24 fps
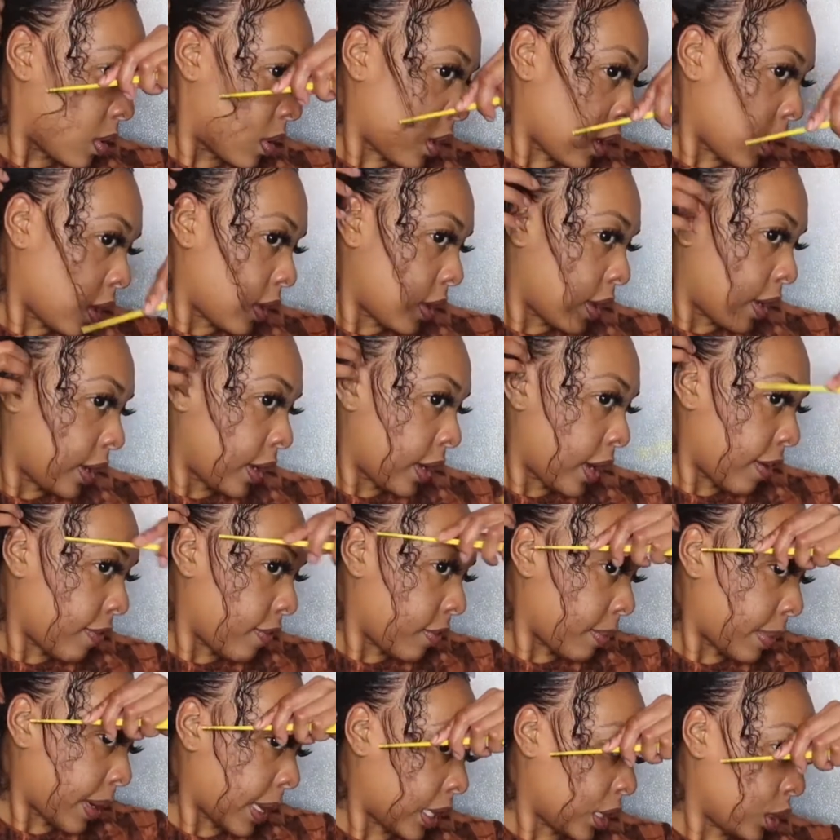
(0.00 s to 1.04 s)
I like
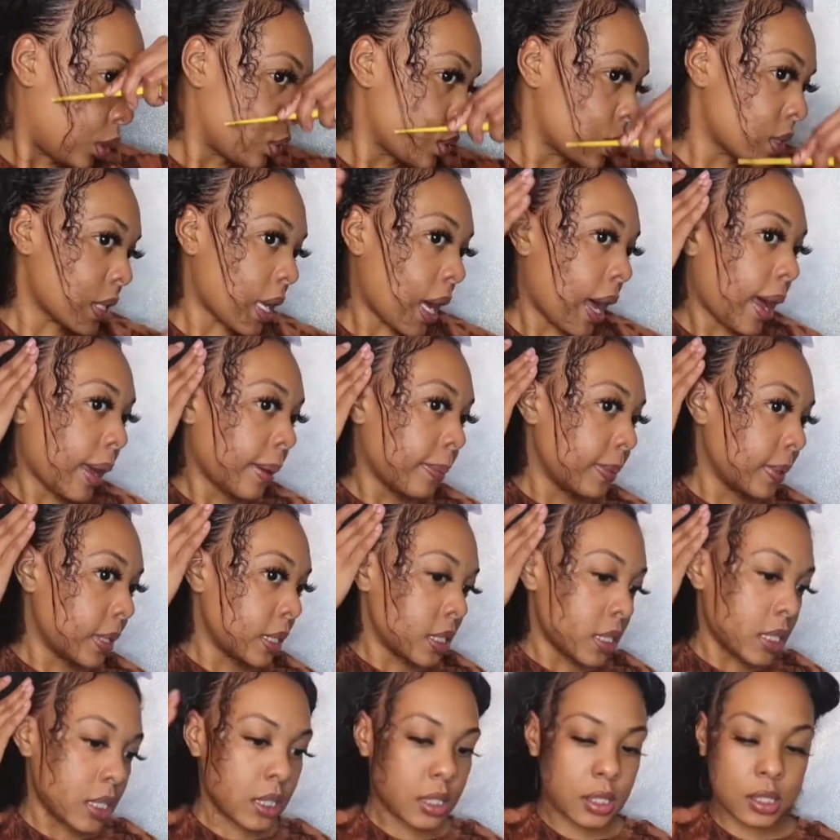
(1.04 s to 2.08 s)
having my little side
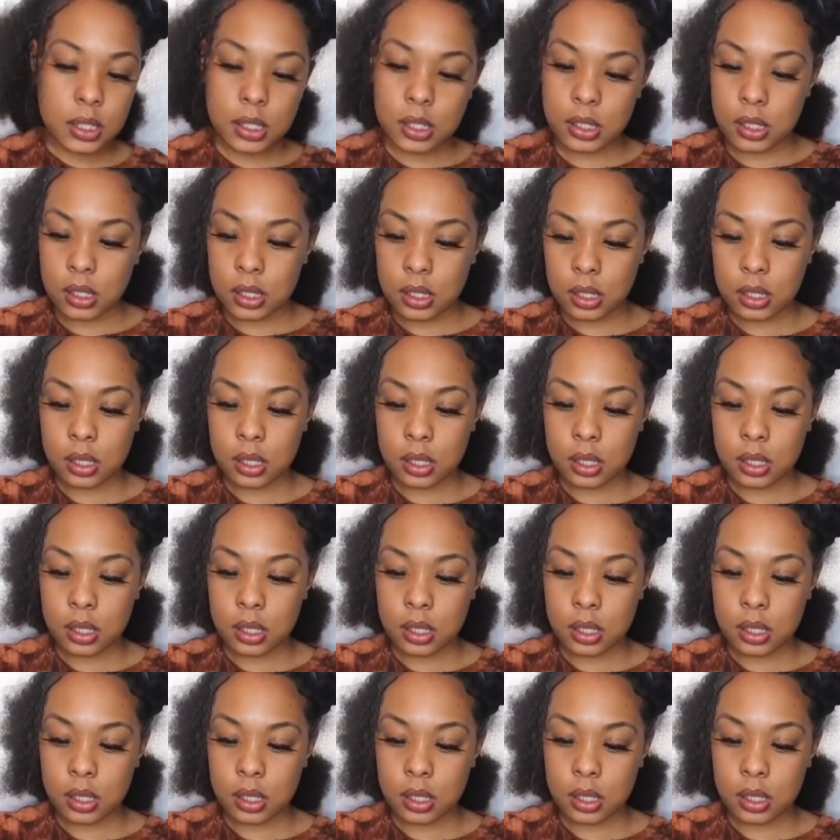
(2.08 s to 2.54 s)
pieces.